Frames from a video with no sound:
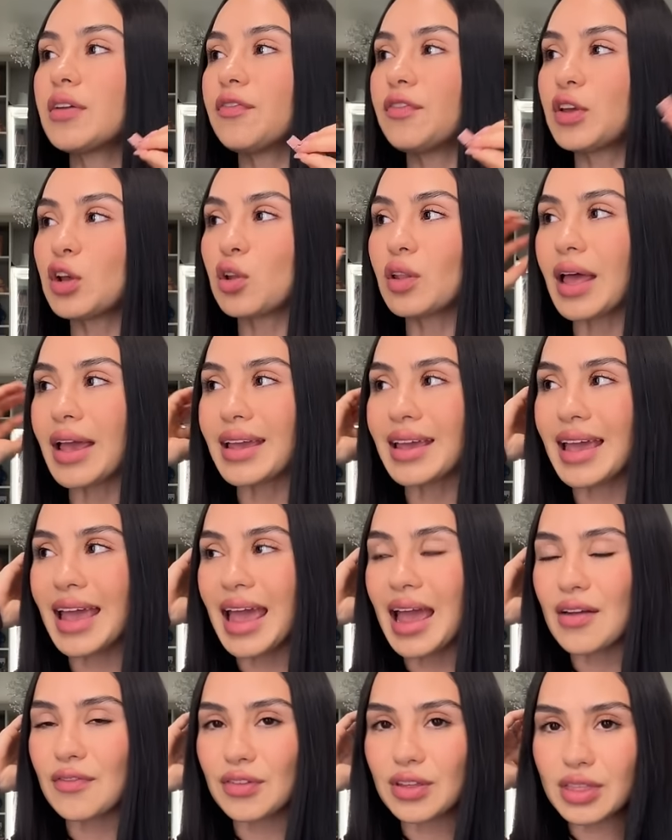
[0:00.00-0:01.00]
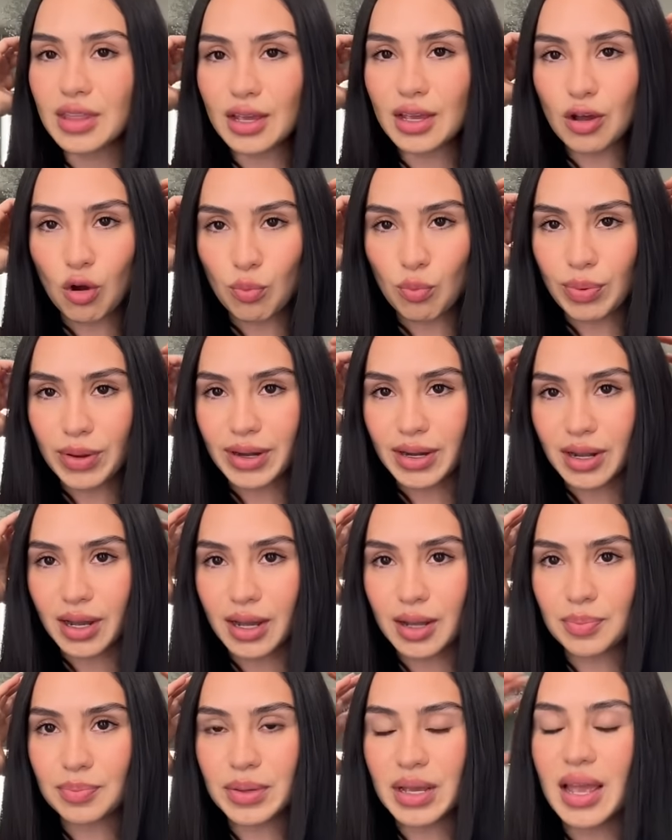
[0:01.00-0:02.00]
feel like everything opened
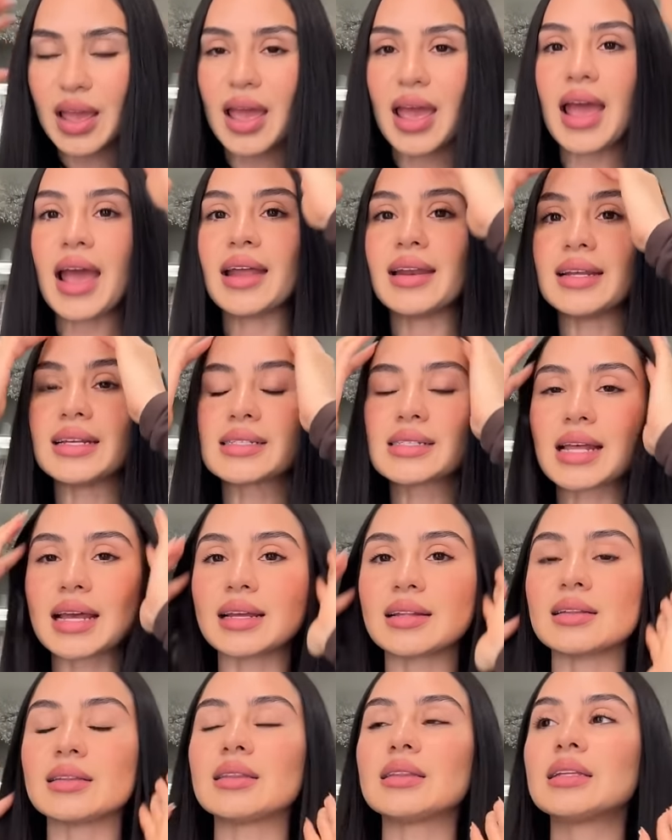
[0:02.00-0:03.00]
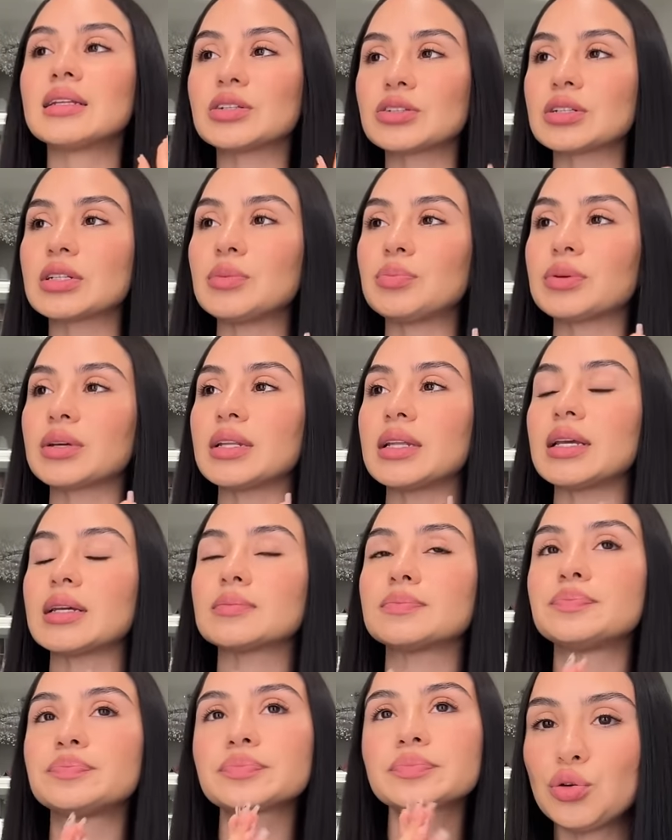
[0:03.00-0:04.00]
up and it's like literally
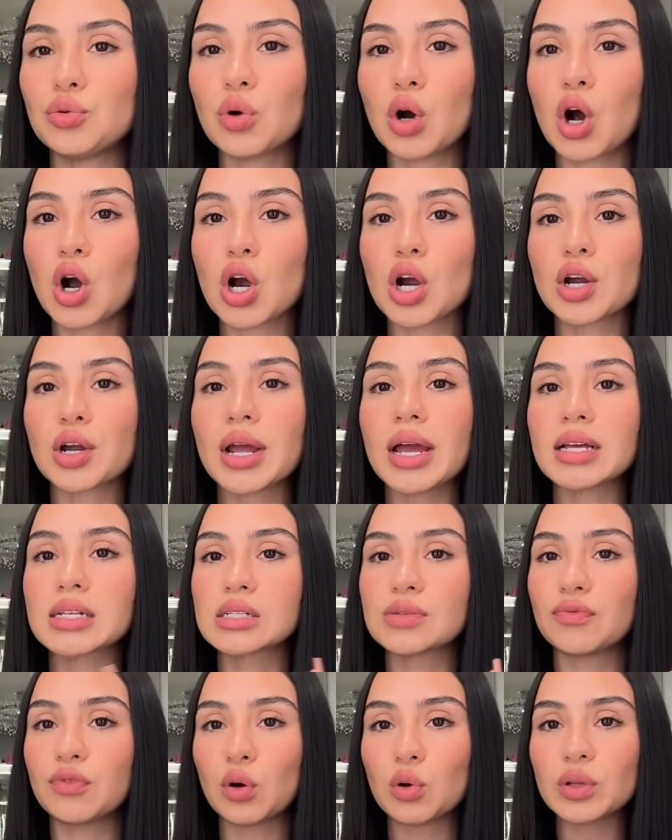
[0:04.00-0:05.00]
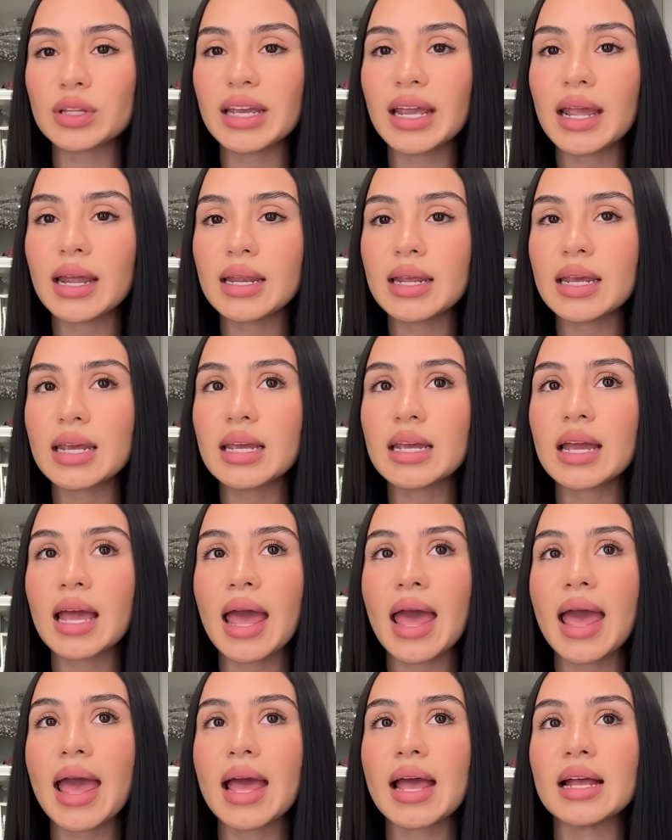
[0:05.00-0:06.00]
breathing. You are exfoliating
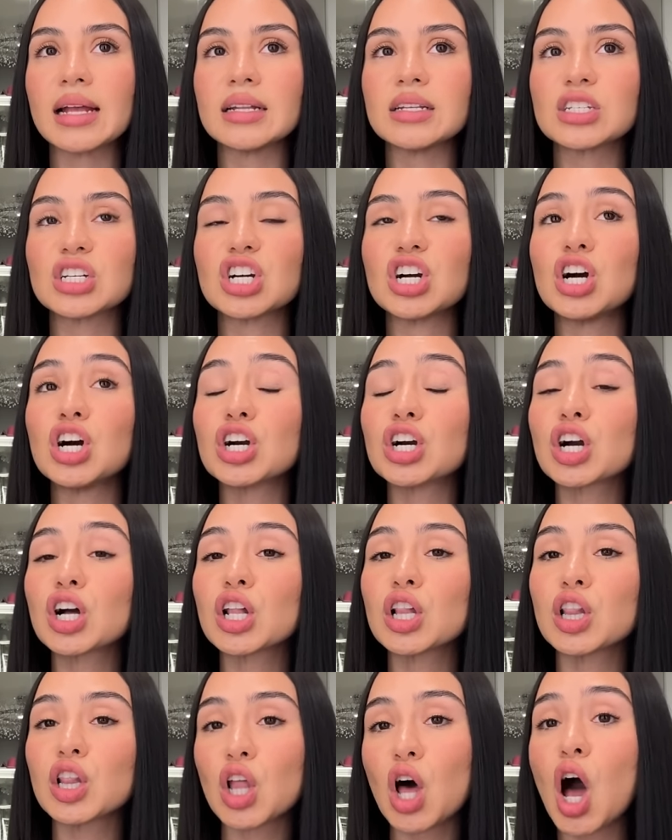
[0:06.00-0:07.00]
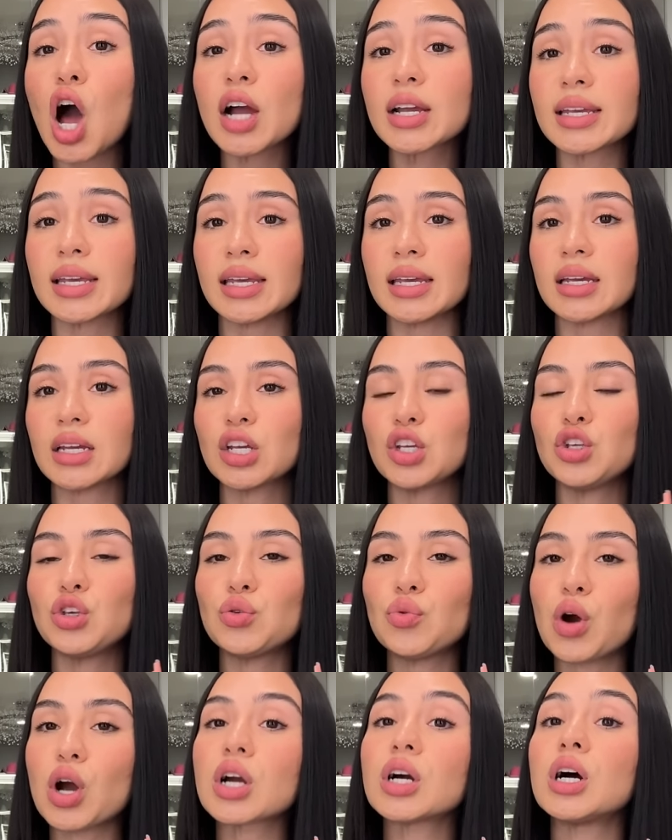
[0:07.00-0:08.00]
and unclogging.
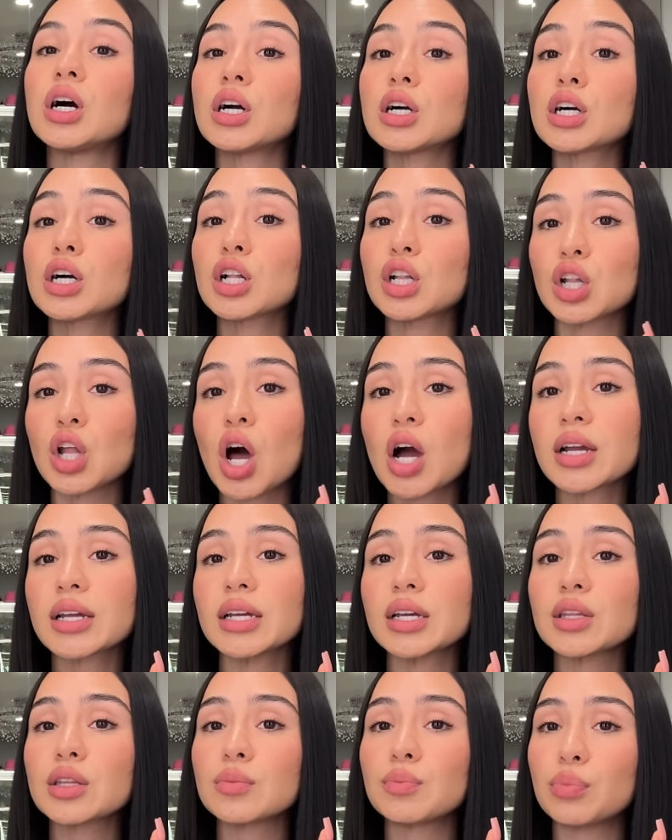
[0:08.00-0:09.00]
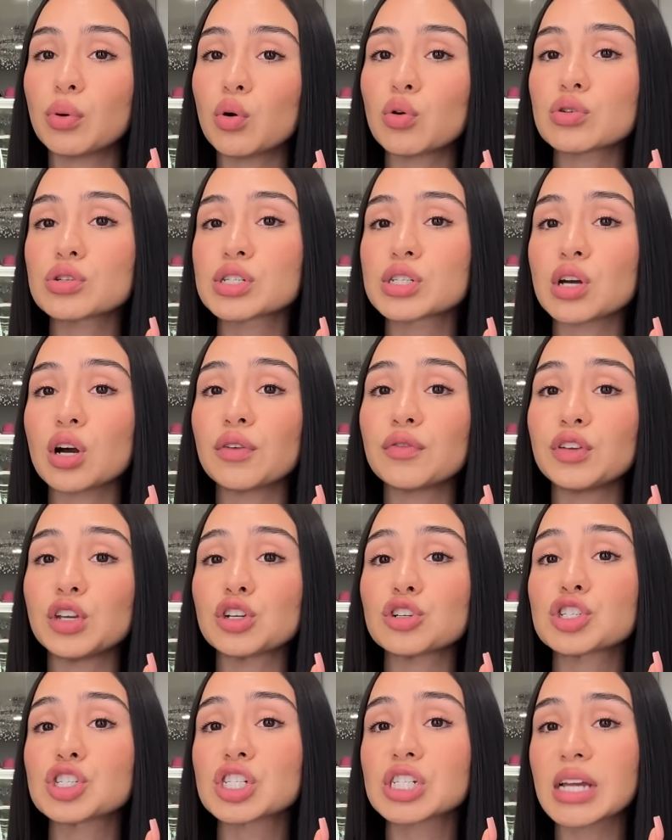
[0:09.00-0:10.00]
You are unclogging the pores of your
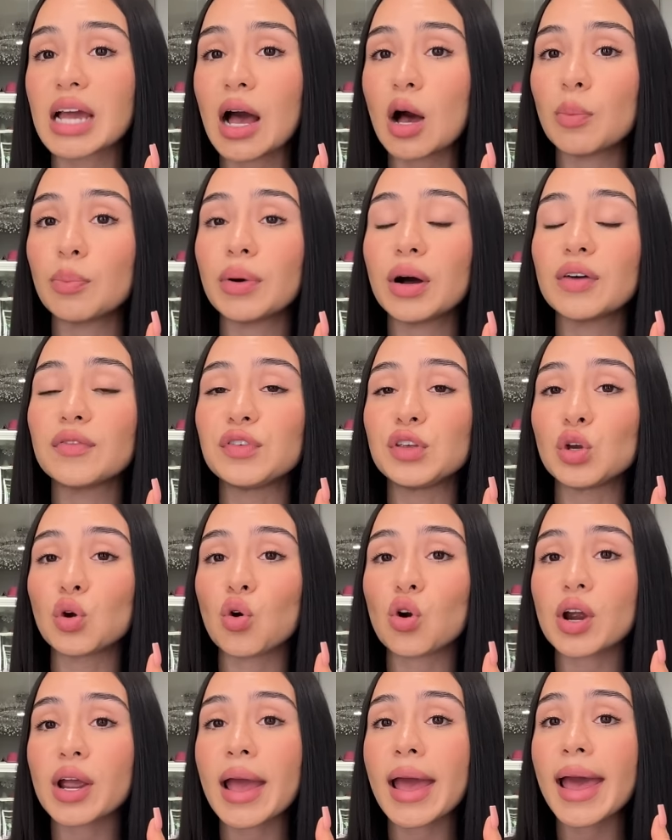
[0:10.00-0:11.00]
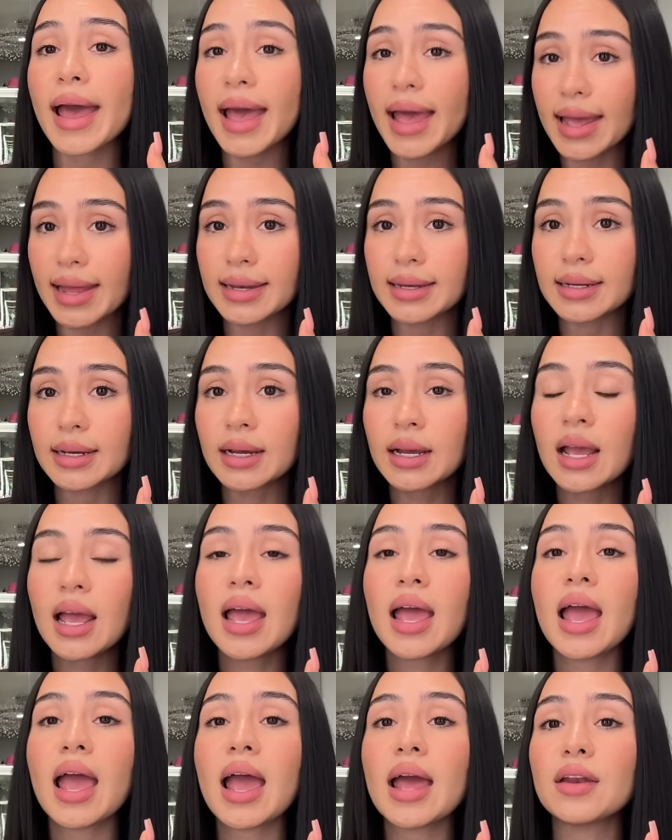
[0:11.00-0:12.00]
scalp, of your head.
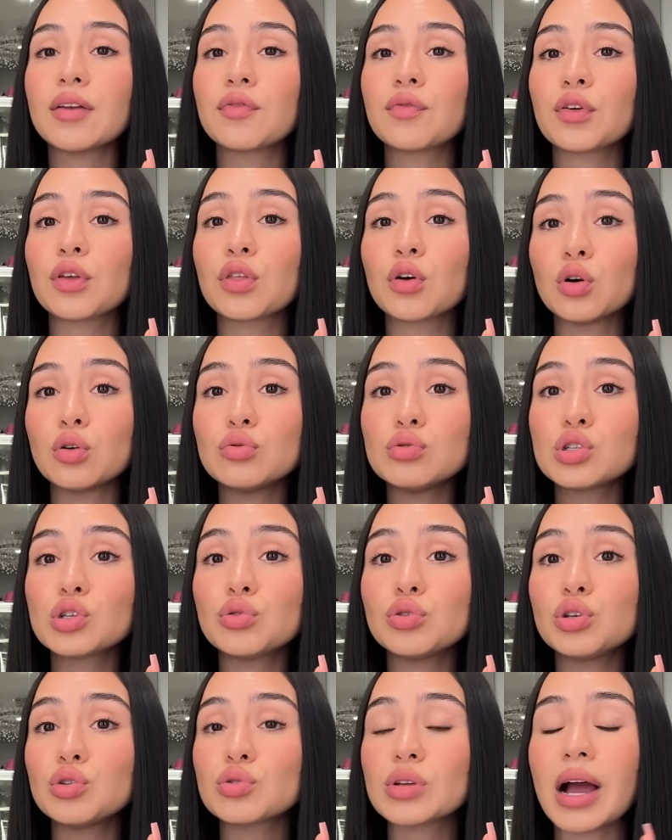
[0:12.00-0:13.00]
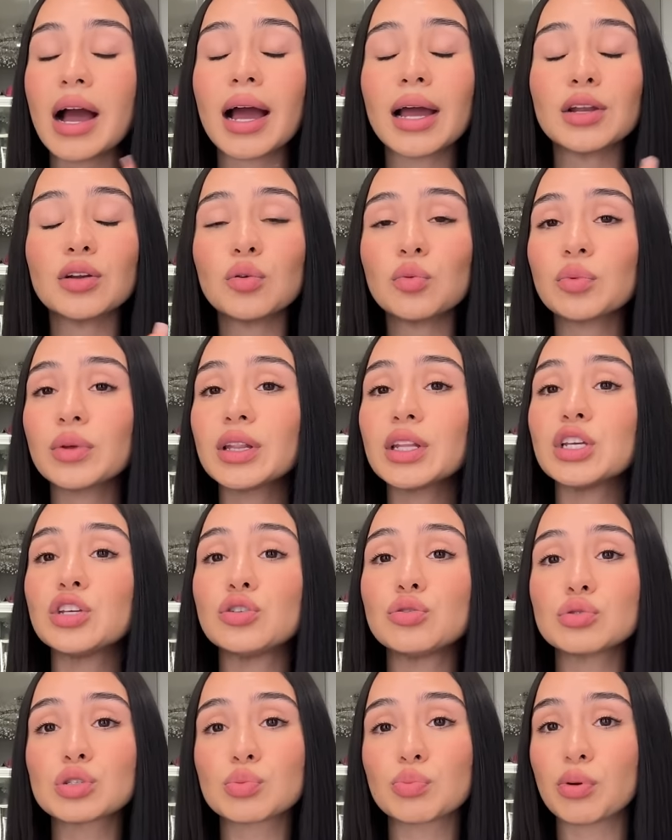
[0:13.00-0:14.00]
And for those who use, I don't really
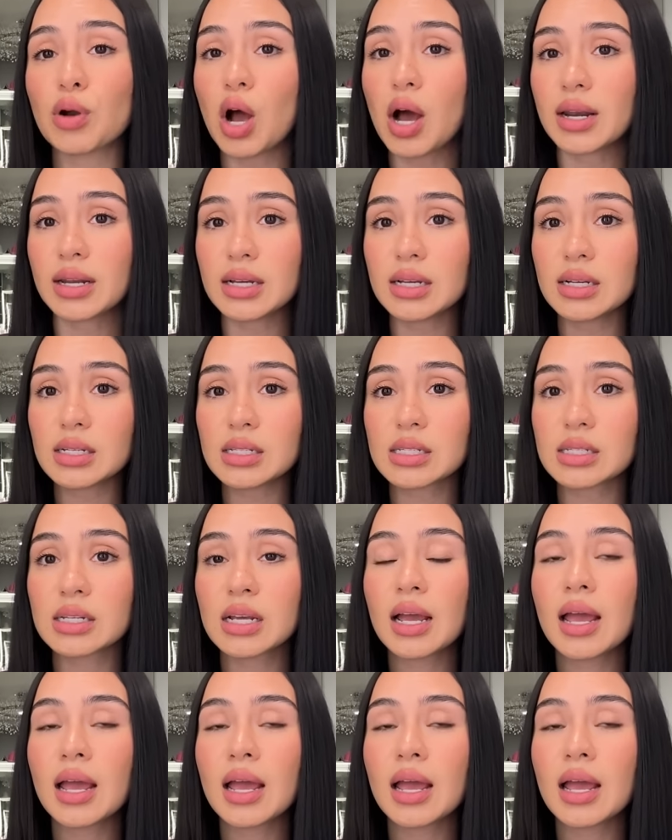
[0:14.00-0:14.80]
use products,